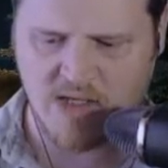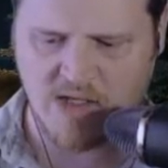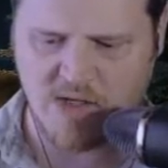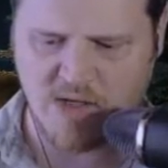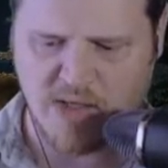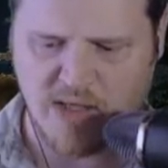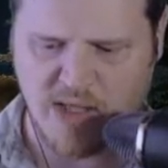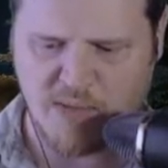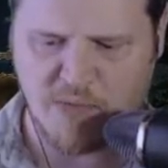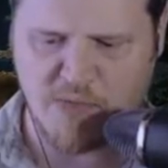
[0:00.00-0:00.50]
You
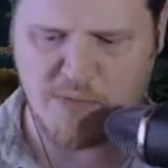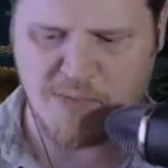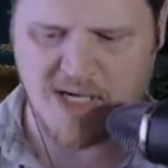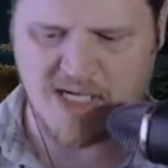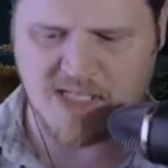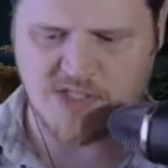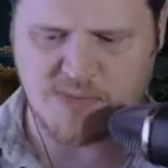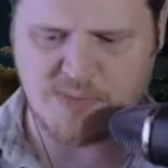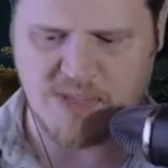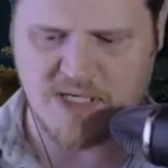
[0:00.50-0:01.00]
know, that
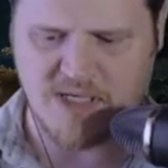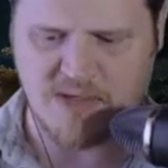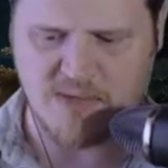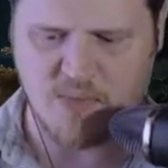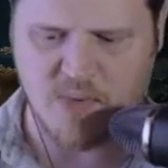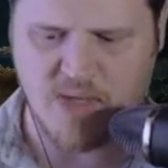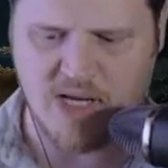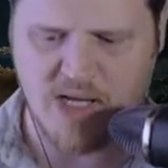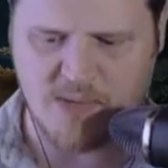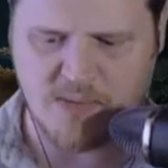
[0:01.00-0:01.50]
reminds me,
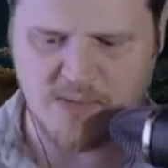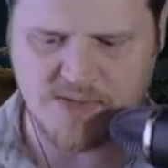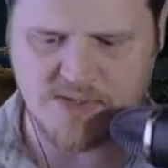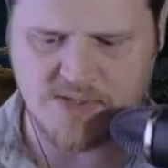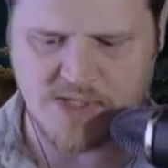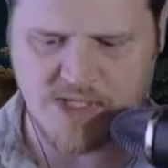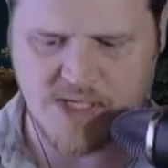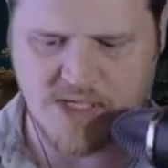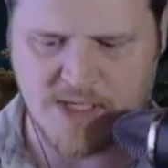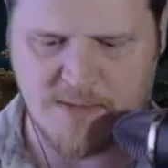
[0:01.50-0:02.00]
when I
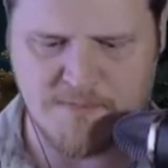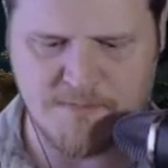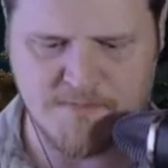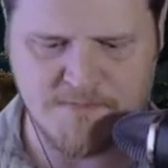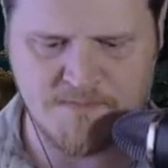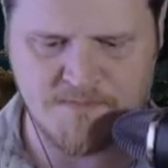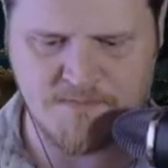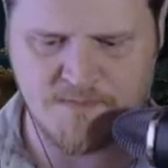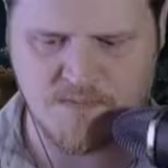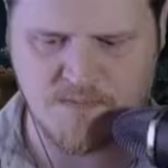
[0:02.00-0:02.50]
was a
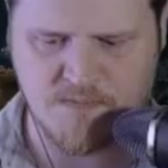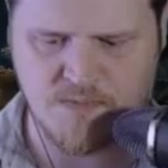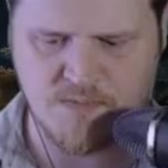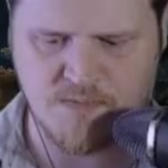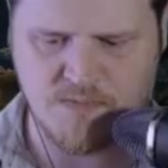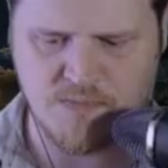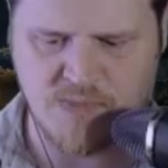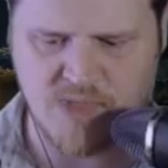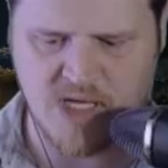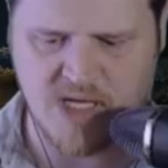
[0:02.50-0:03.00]

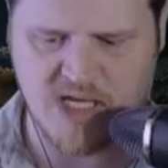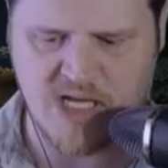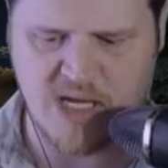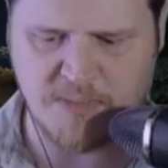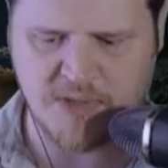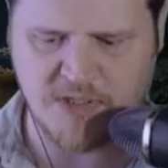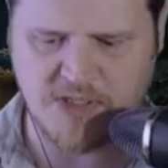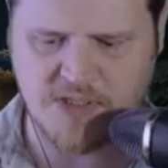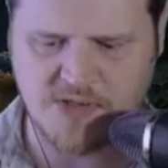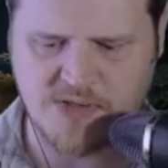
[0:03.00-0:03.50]

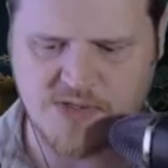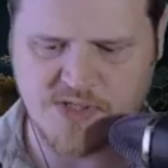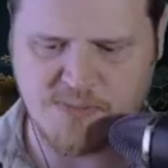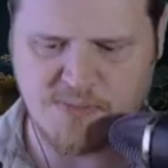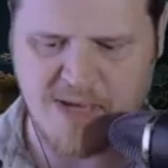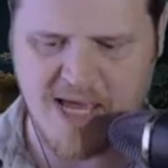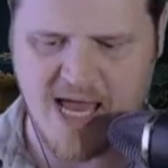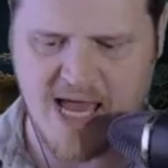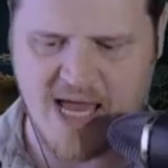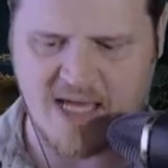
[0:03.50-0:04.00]
couple years
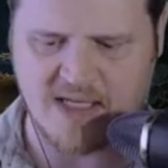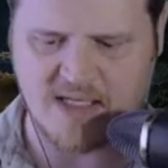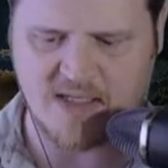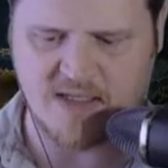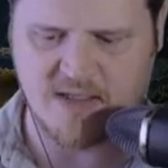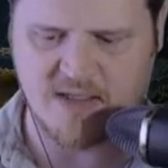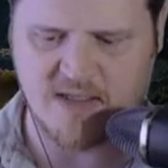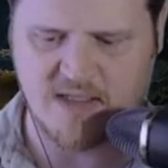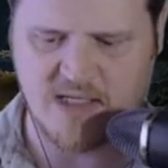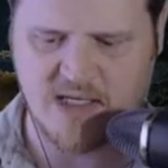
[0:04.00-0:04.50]
back,
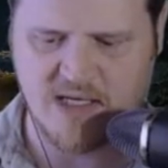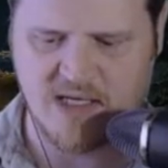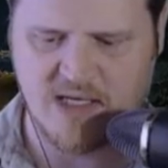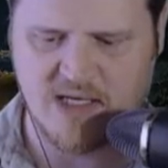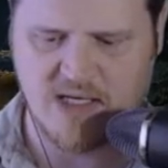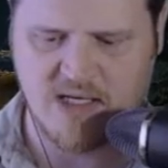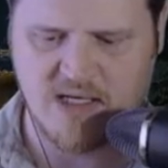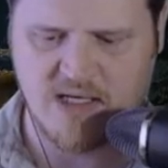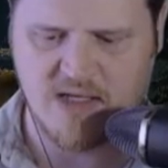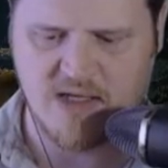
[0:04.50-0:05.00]

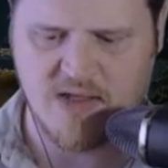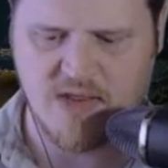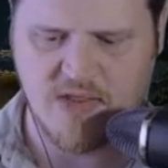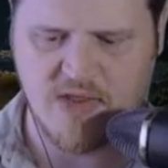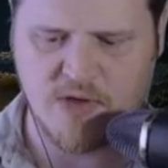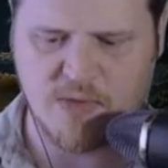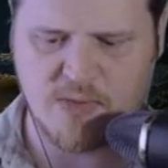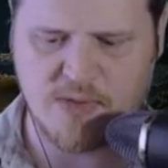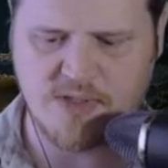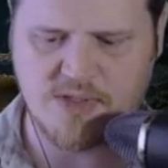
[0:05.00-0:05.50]

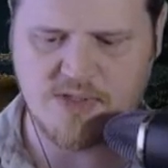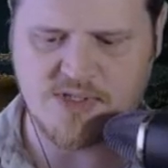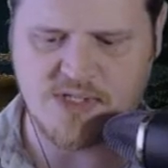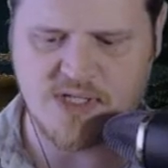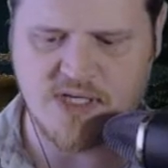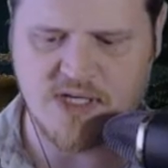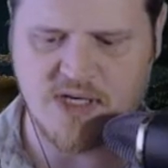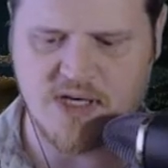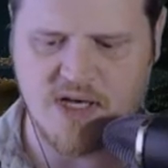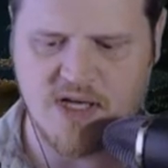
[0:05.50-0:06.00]
there was
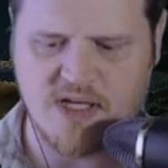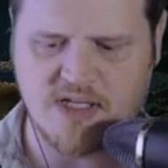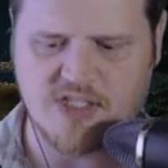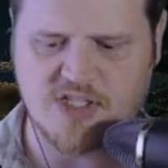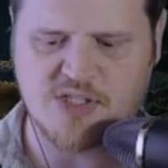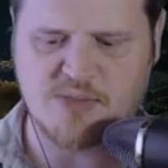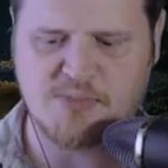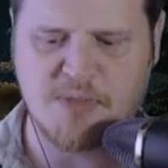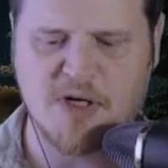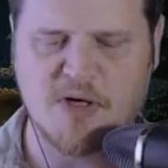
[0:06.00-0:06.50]
an
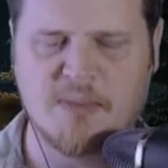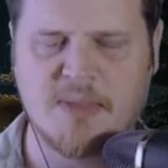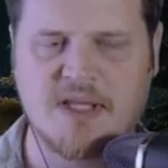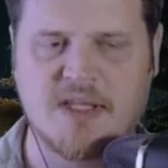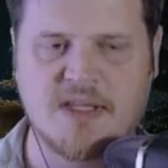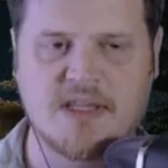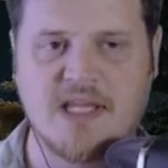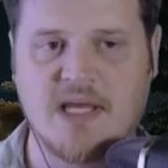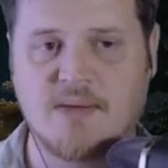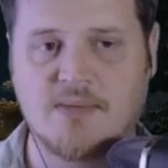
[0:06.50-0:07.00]

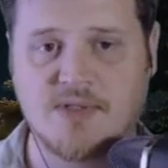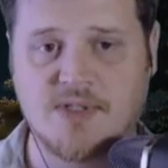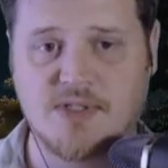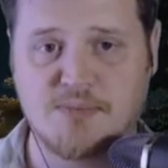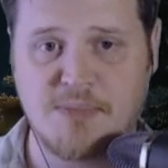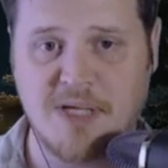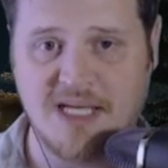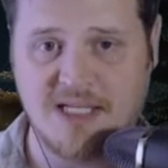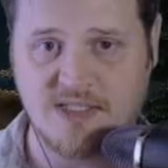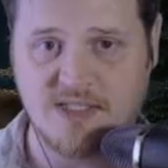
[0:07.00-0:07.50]
experiment that was
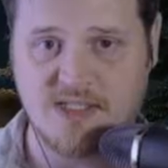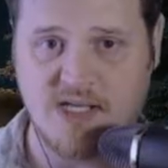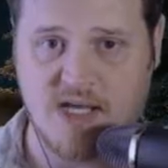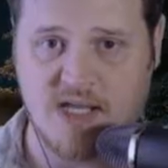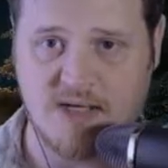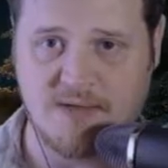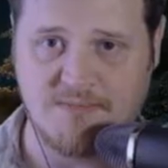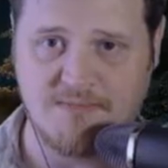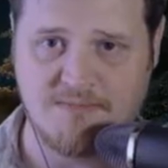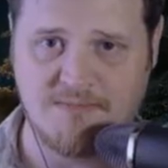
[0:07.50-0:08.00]
being
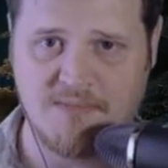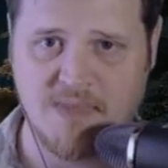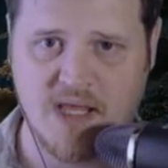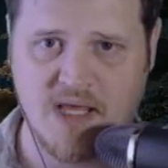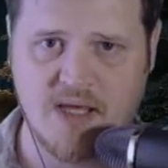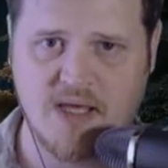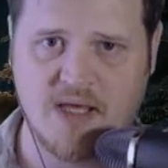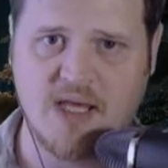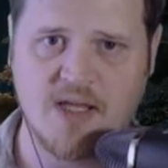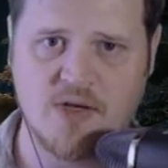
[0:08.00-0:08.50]
done
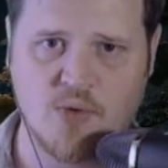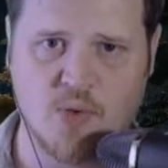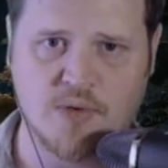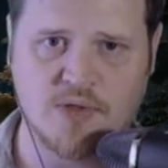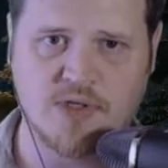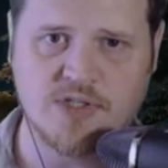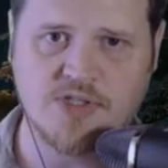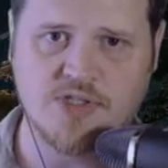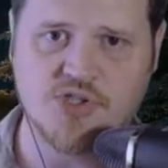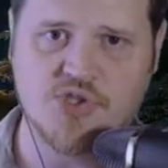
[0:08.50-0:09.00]
in
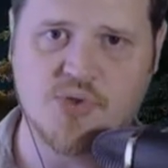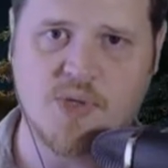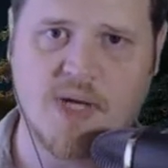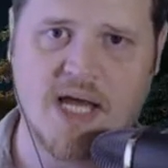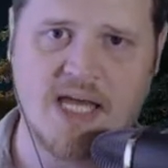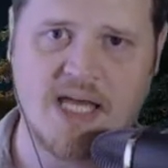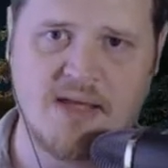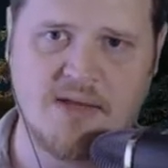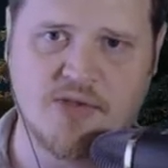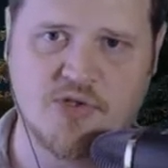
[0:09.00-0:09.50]
order to
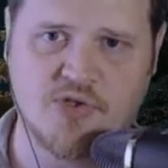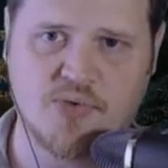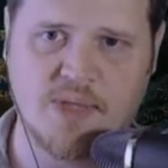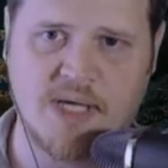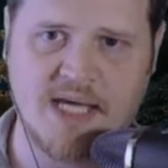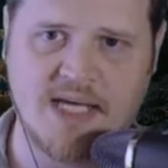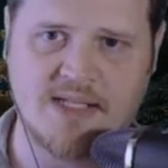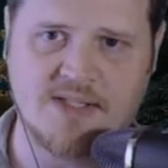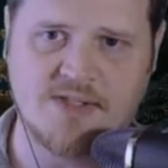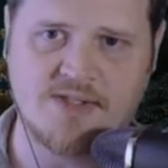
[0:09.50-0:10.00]
try and
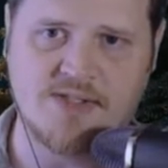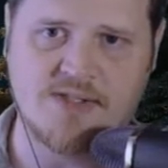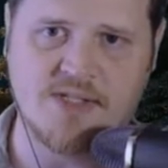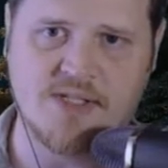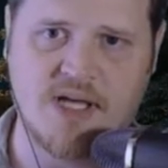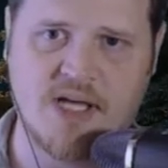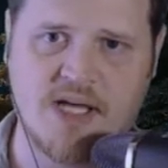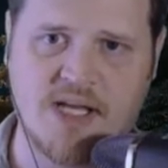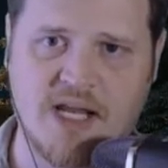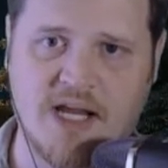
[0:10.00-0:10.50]
create
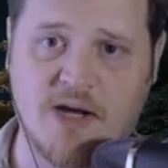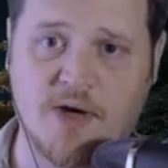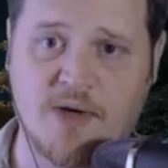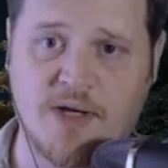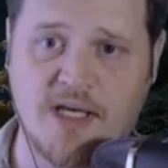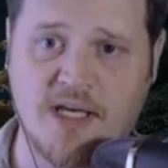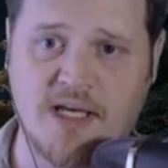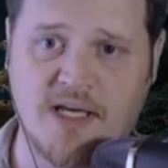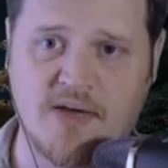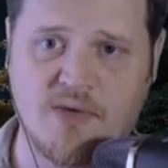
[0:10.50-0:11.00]
an
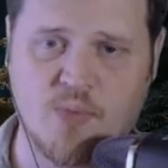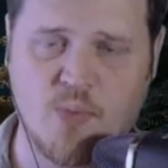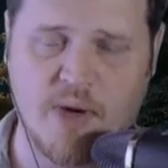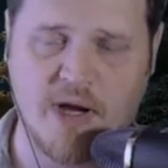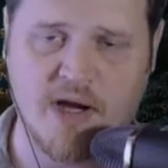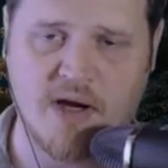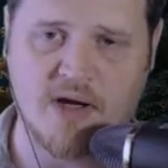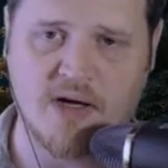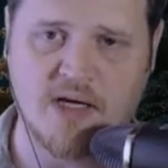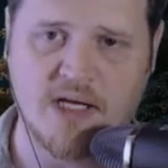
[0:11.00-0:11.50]
area
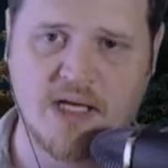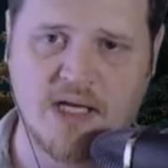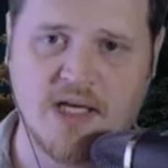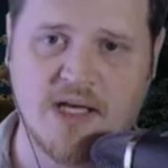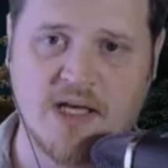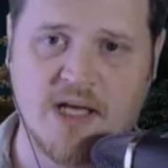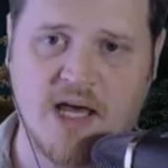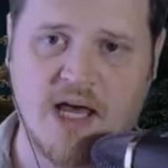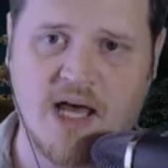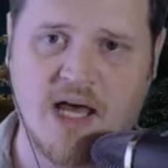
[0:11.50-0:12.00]
where
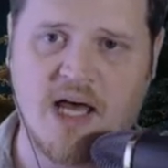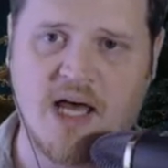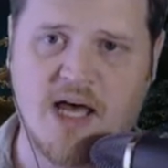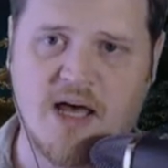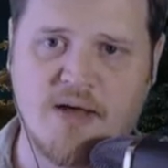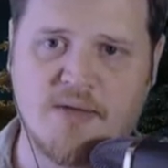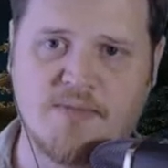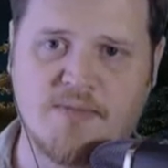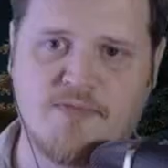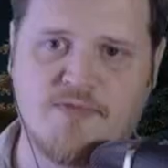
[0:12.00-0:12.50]

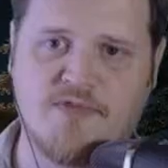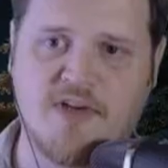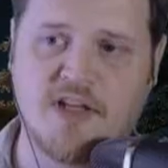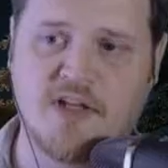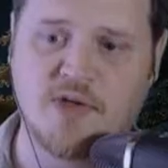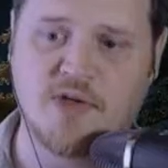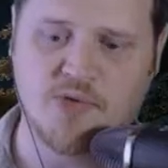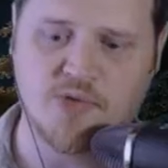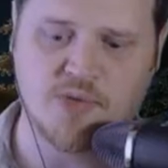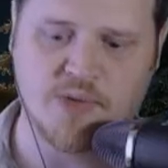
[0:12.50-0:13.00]

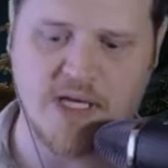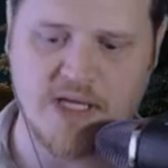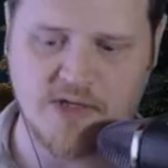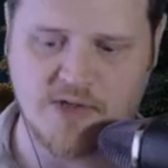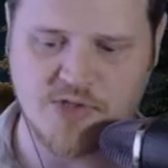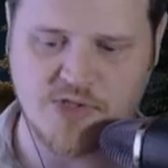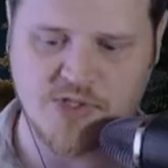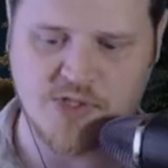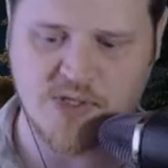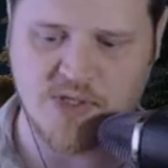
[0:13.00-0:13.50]
fellow
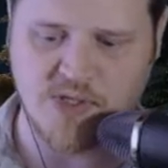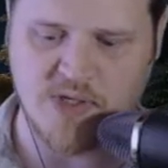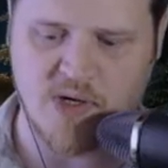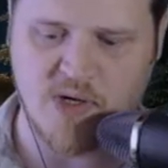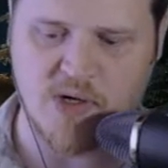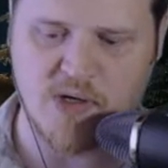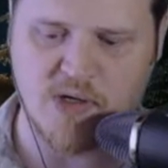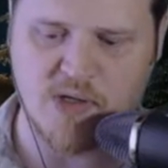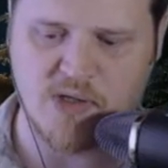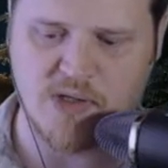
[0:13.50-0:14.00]
creators could
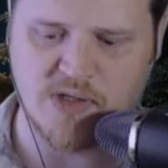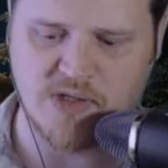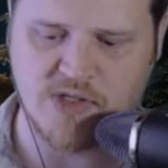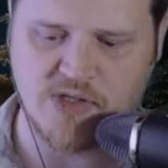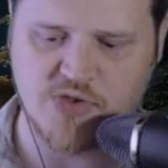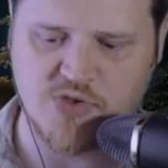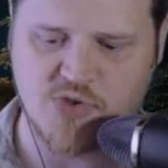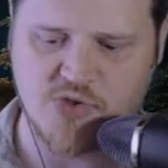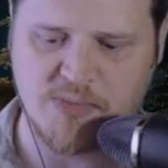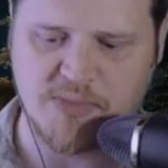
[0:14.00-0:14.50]
all
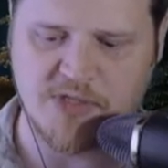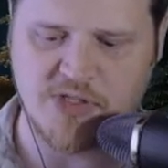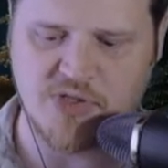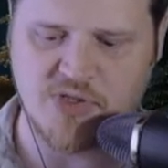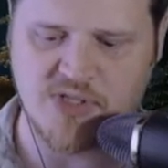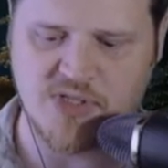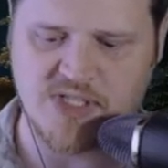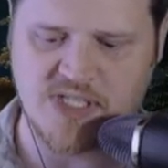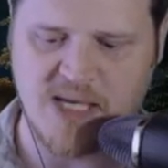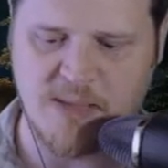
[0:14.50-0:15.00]
contribute
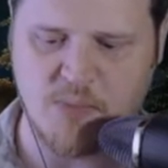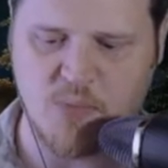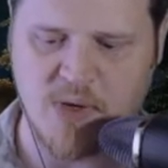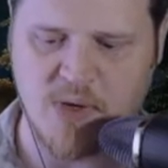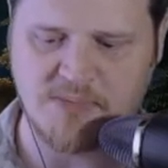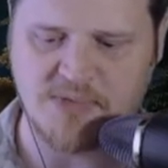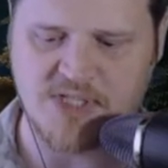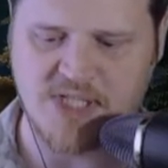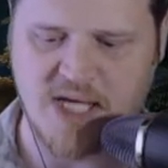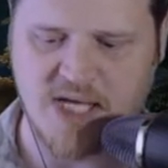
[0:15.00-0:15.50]
to the same
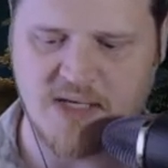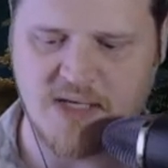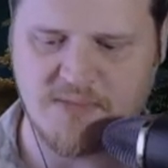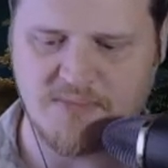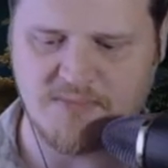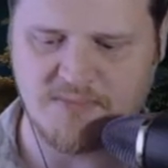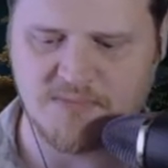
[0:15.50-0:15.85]
website.